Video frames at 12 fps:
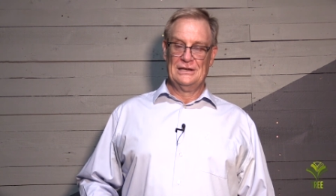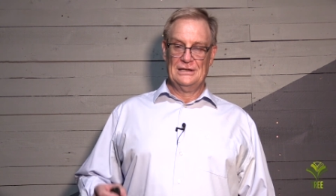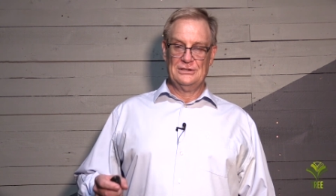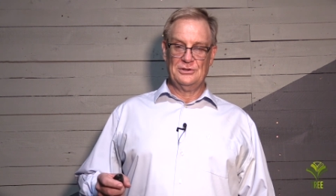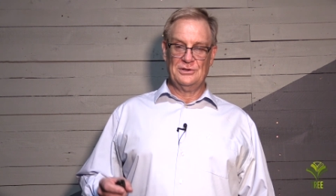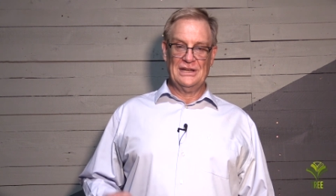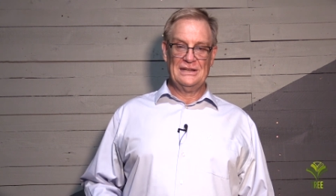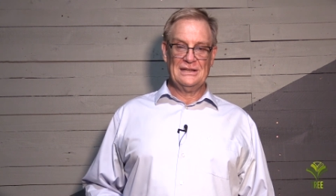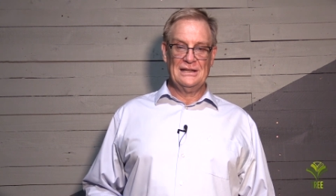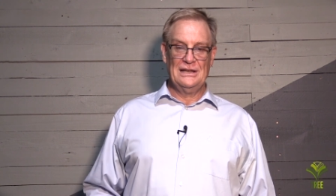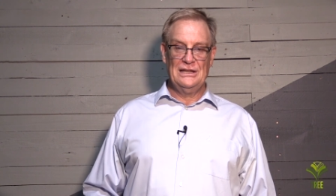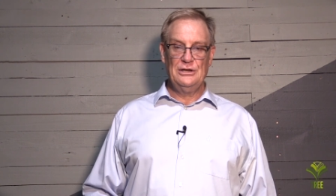to get
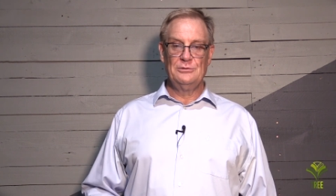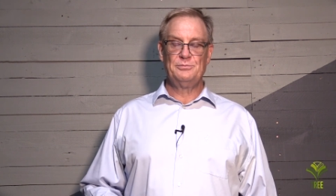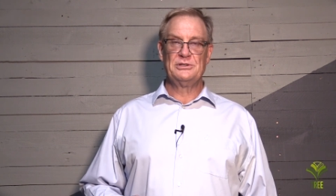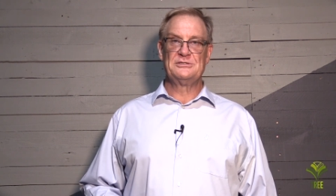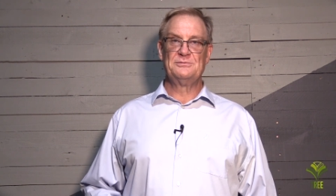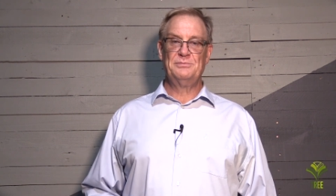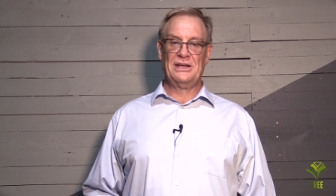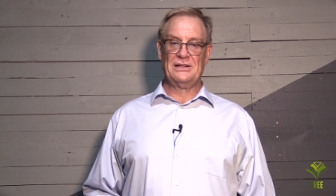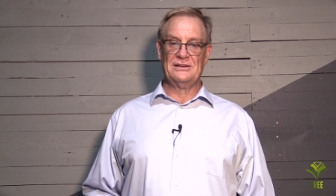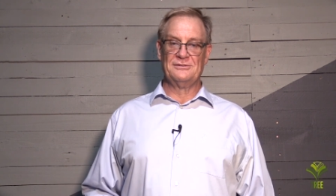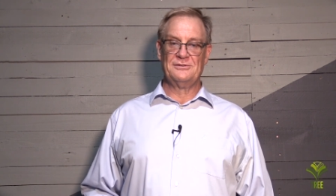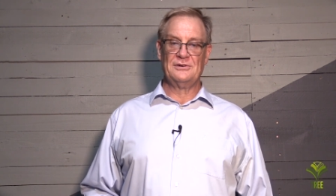a new
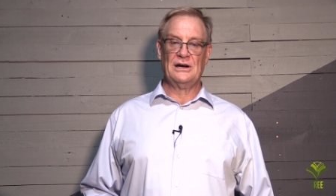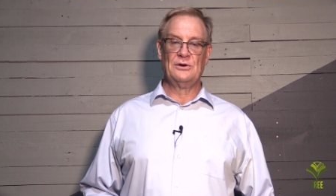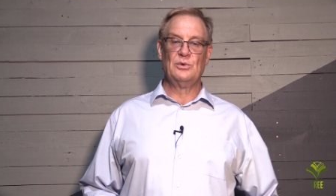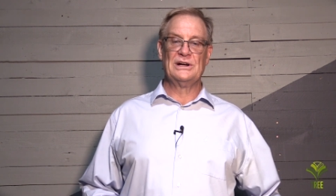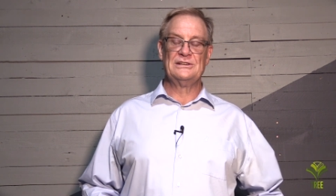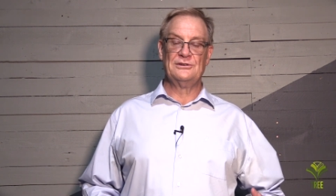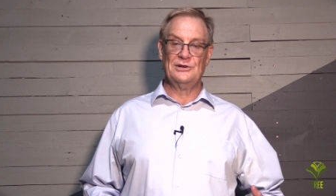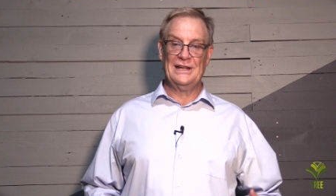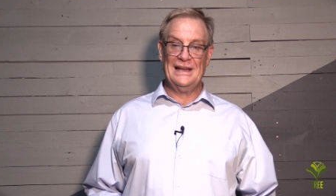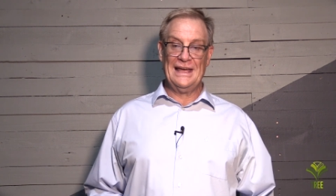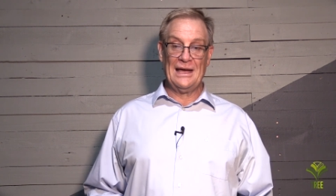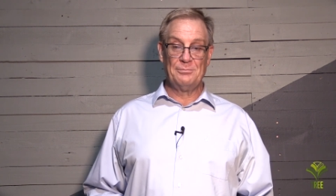perspective on what
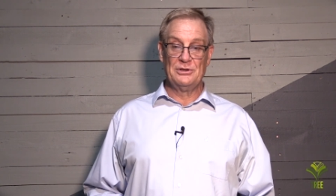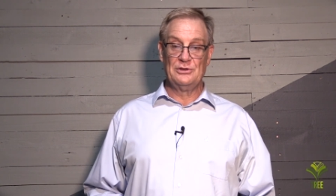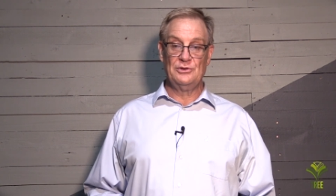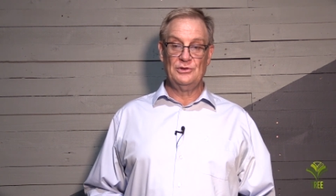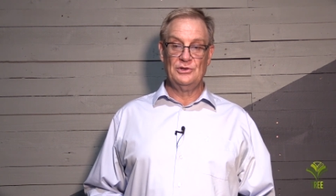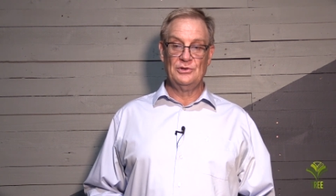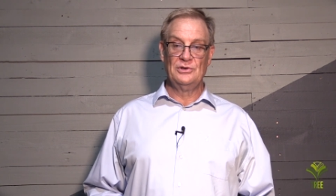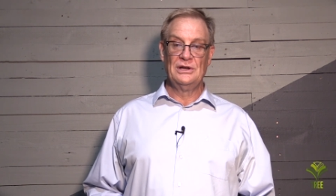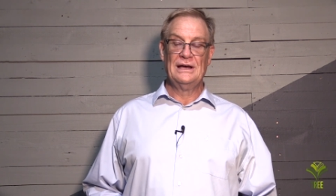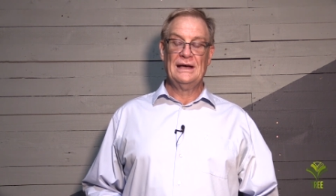really happened to you